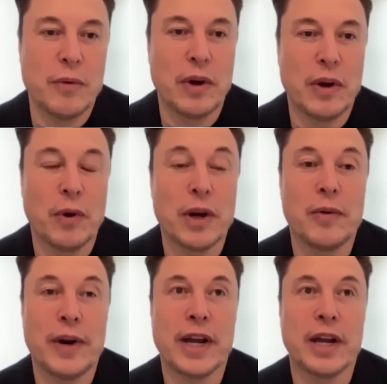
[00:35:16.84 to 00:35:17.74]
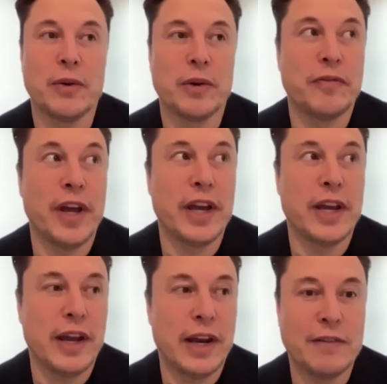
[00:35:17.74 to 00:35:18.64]
what a racket it would
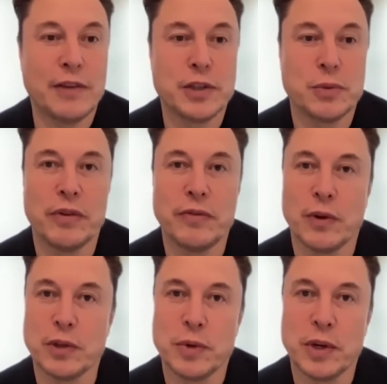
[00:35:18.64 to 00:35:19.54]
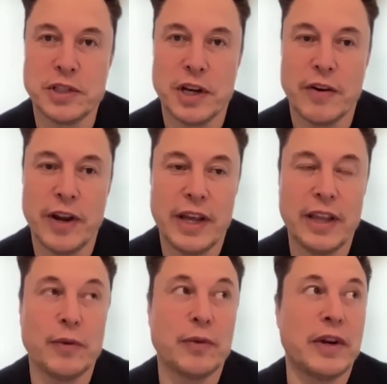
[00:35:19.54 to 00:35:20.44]
make and how much wind force would it generate.
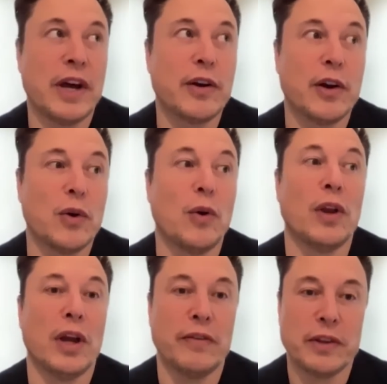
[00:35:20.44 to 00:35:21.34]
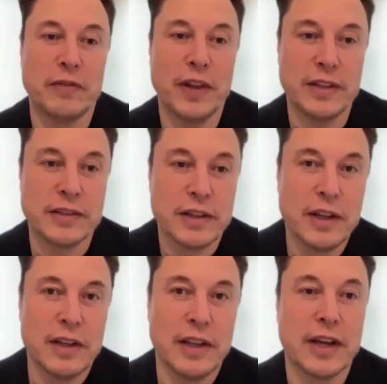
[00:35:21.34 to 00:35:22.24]
And they're, now they're going all over the place,
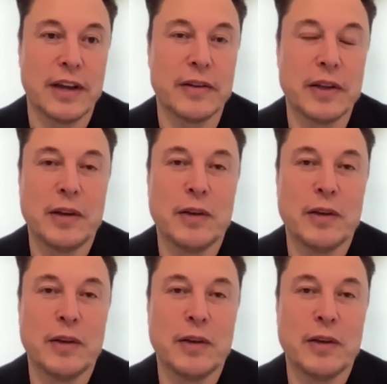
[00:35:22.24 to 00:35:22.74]
like a